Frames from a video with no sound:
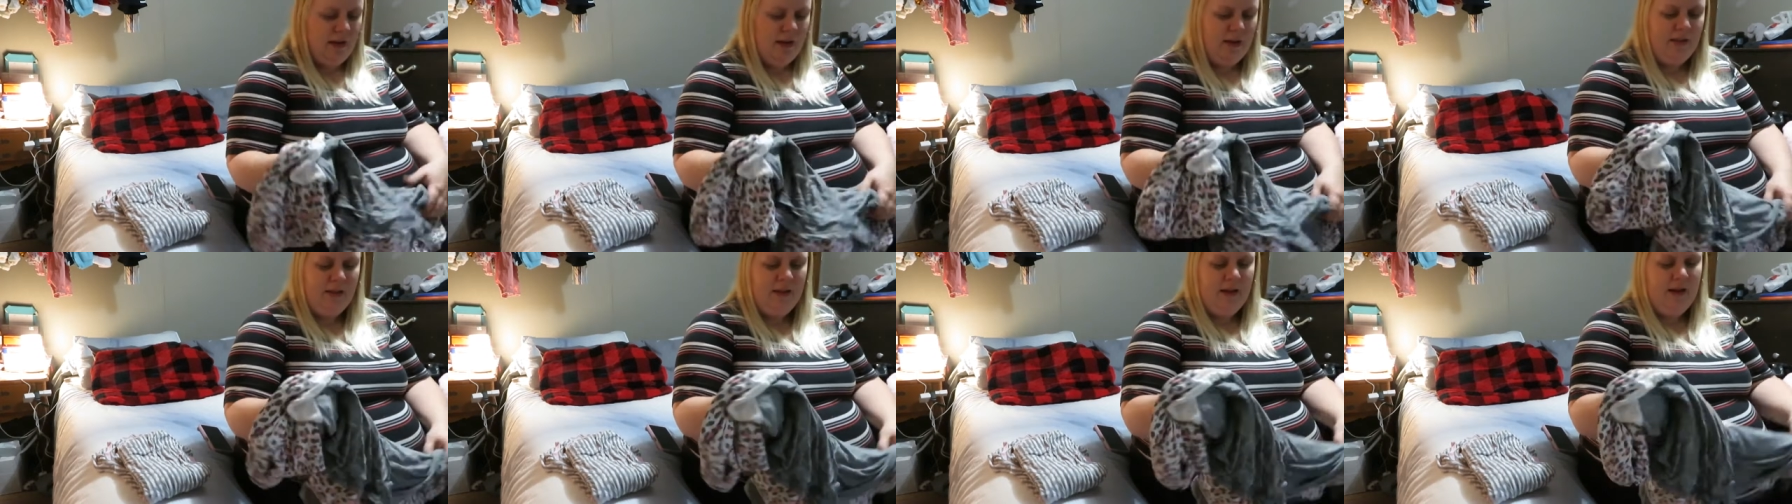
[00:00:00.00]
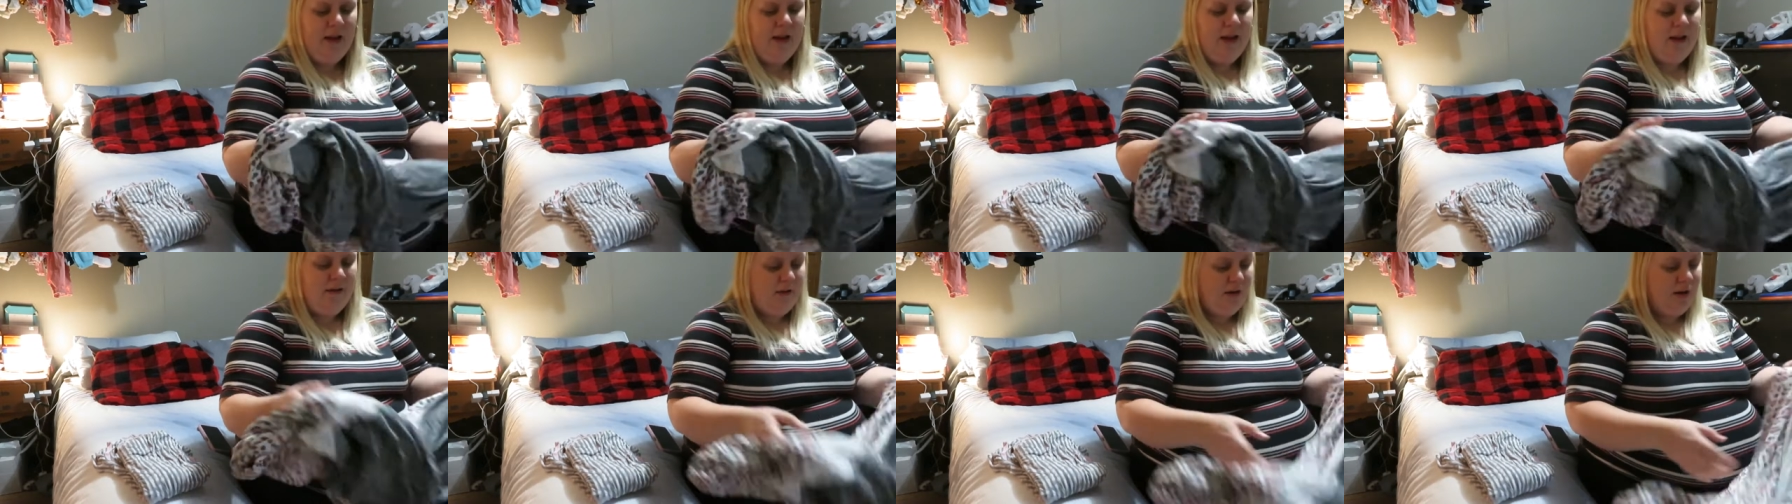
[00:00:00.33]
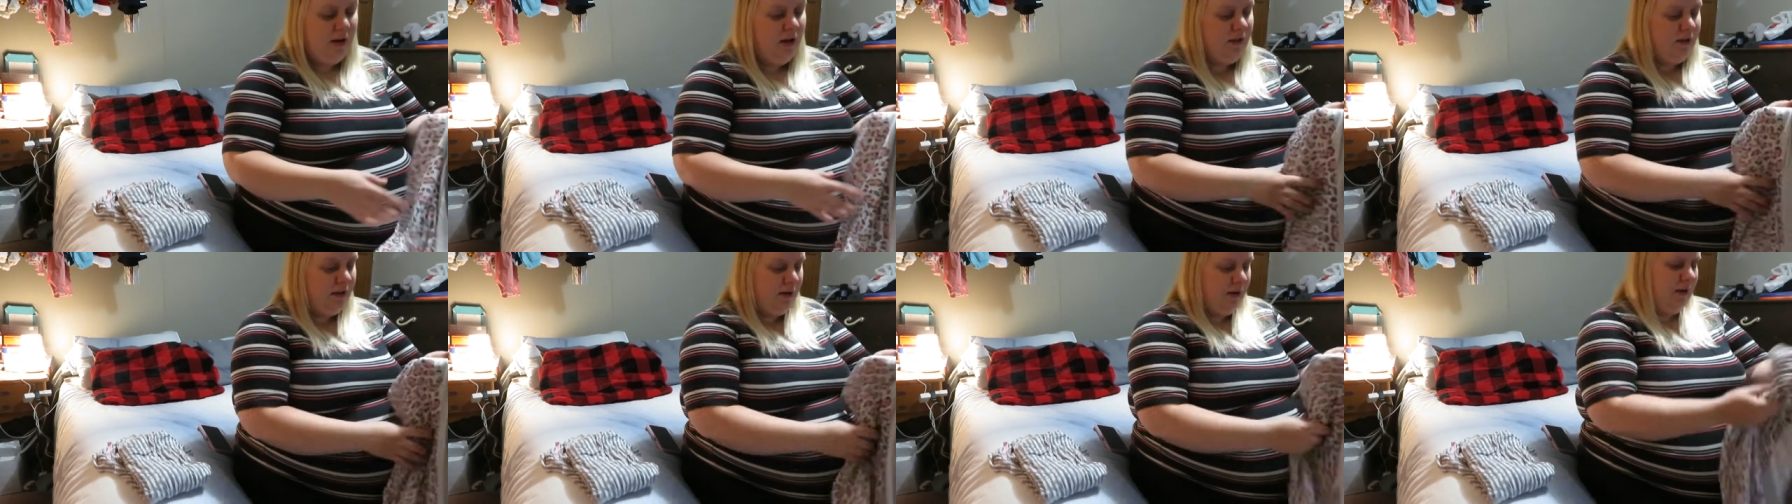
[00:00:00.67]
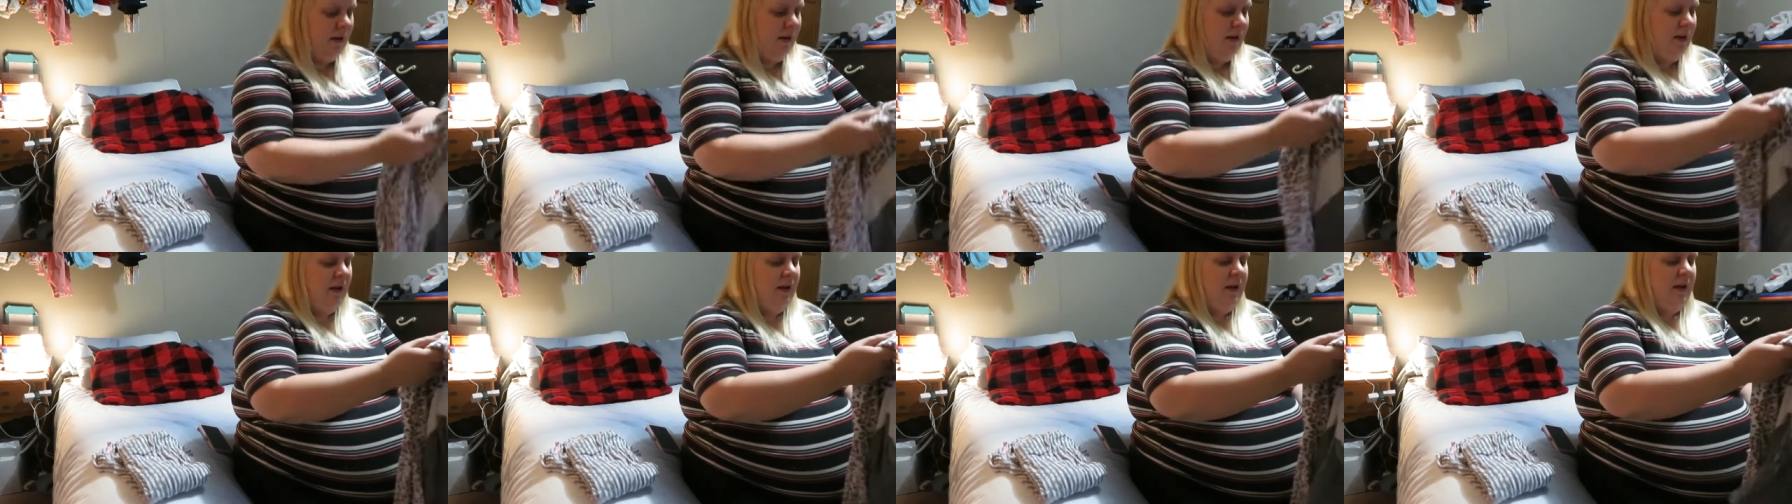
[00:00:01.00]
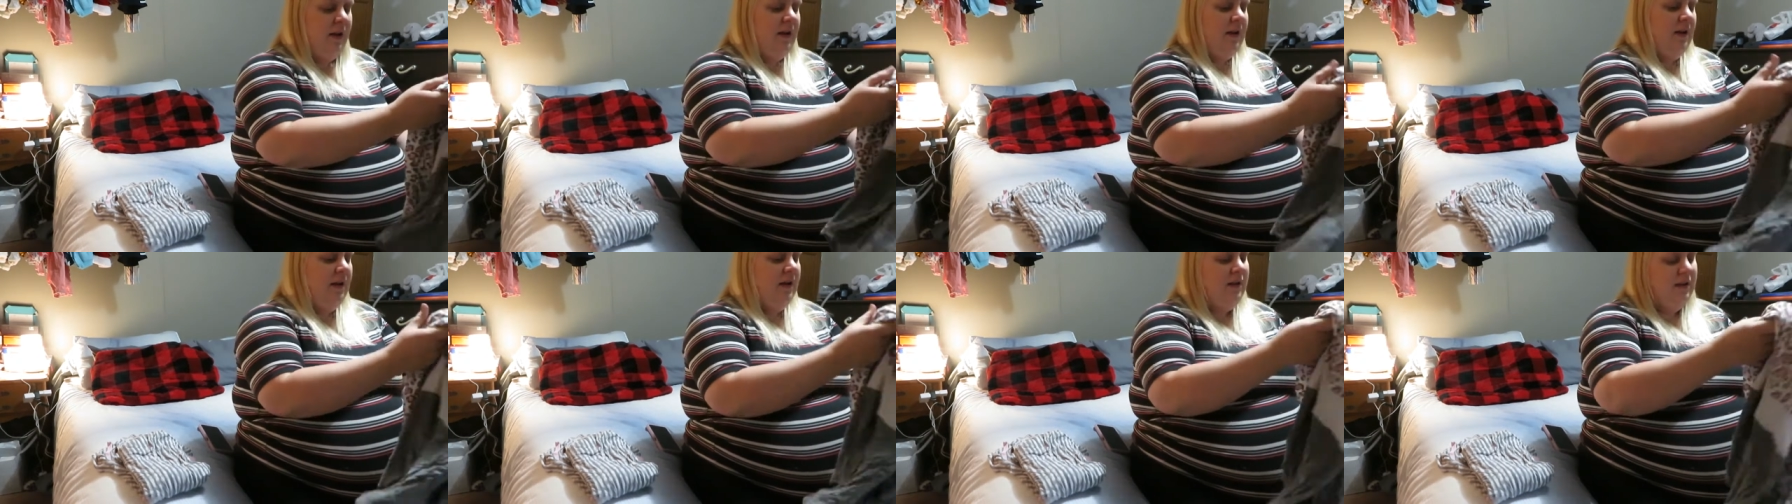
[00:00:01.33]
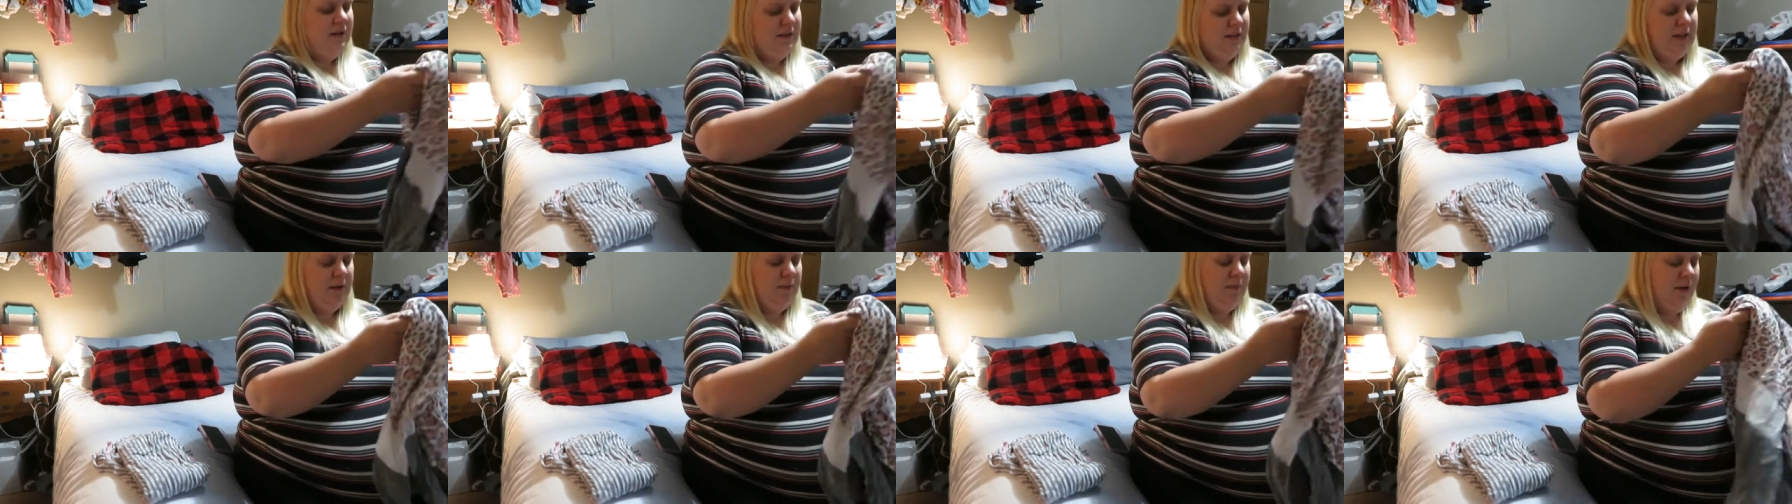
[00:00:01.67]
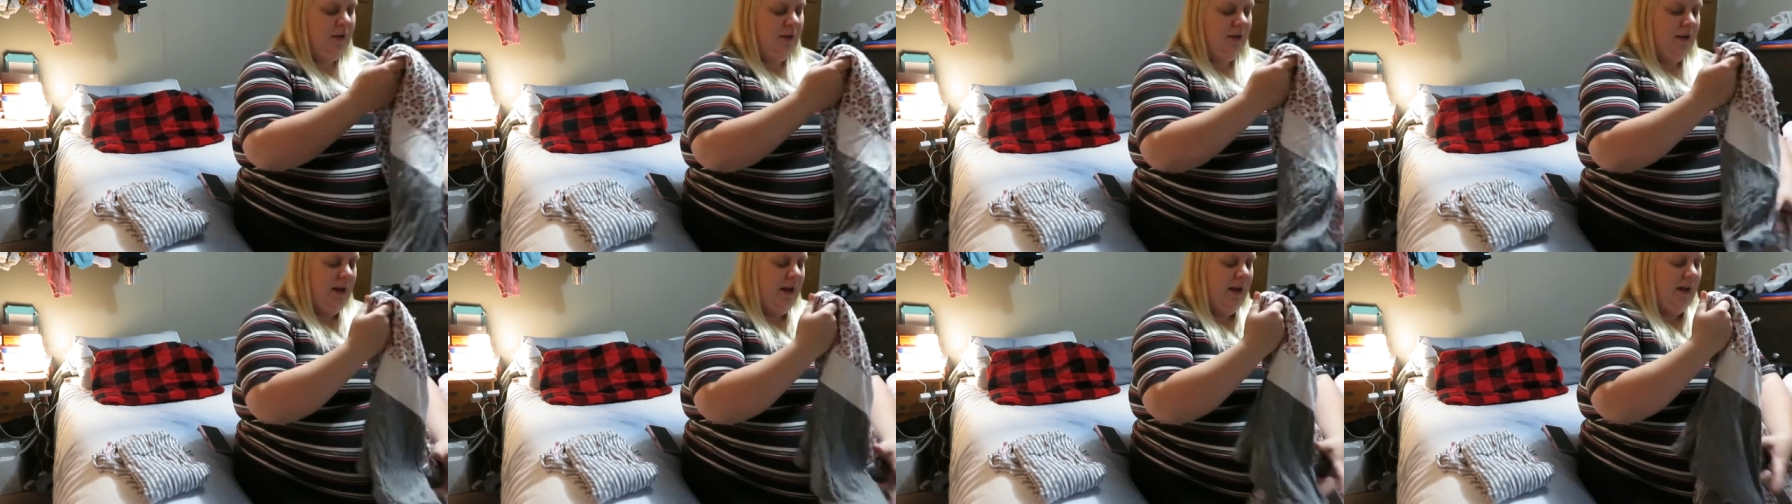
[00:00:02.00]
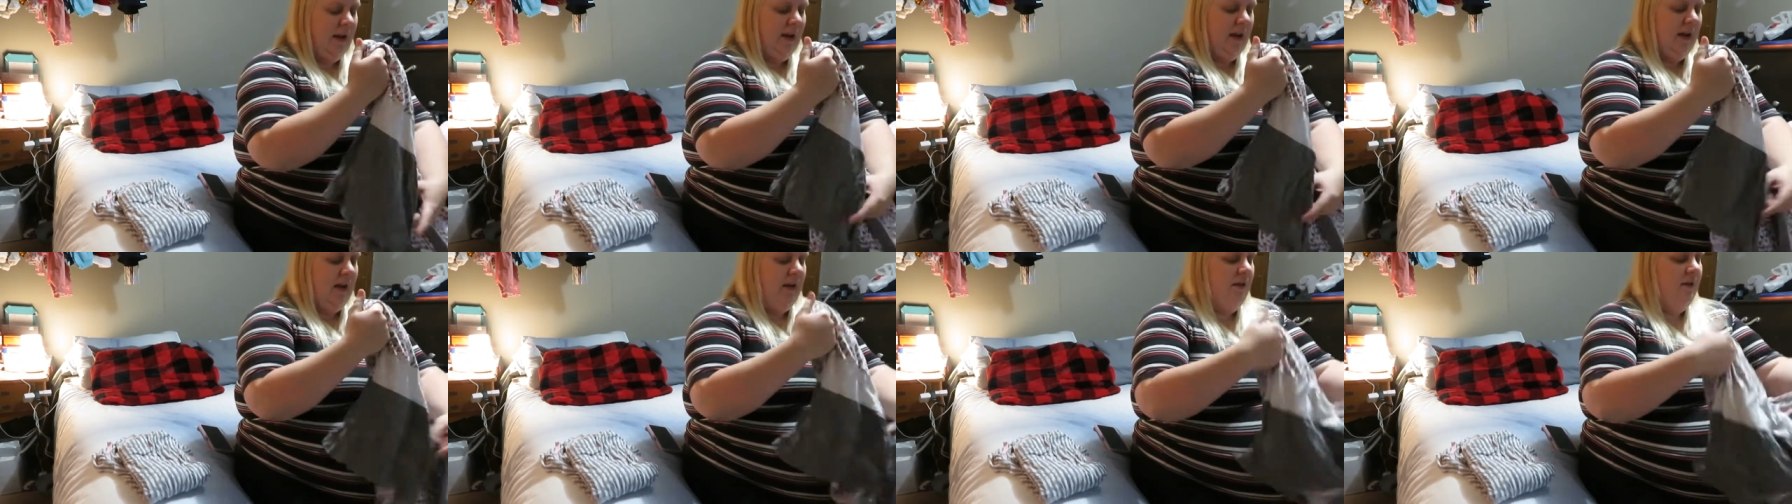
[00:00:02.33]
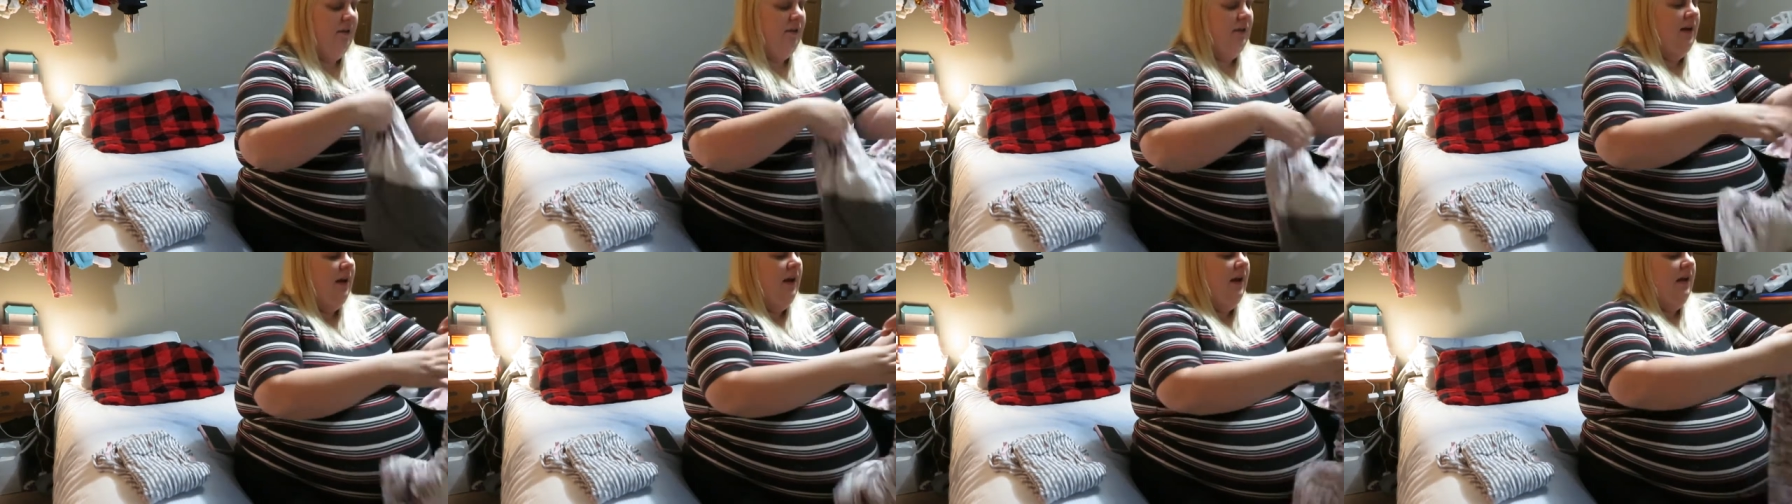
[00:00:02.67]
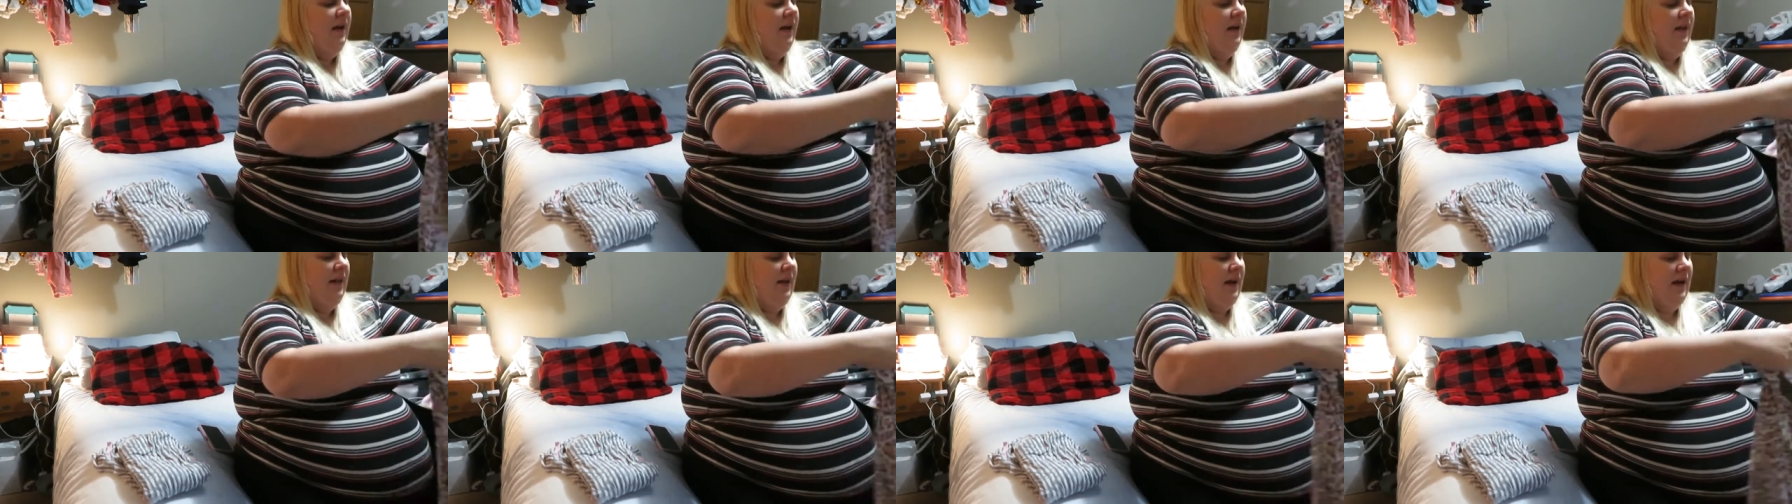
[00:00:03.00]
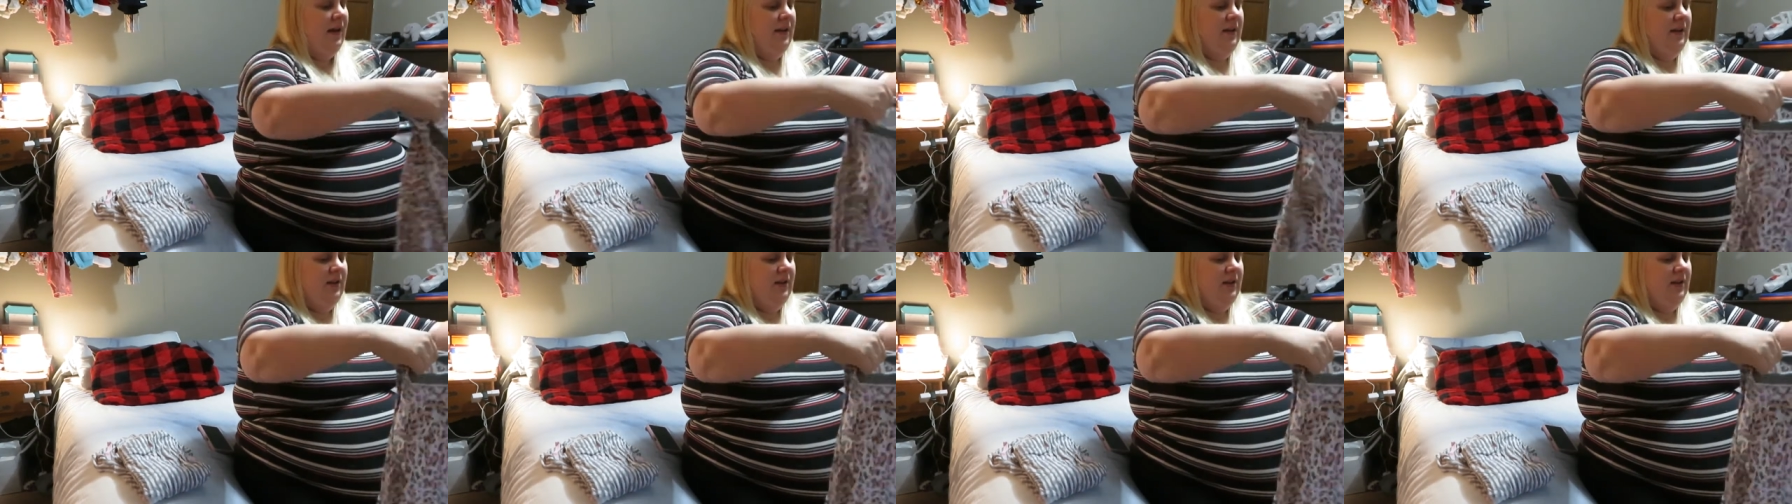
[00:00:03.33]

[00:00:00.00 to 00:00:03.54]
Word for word: And then I have another similar nightgown that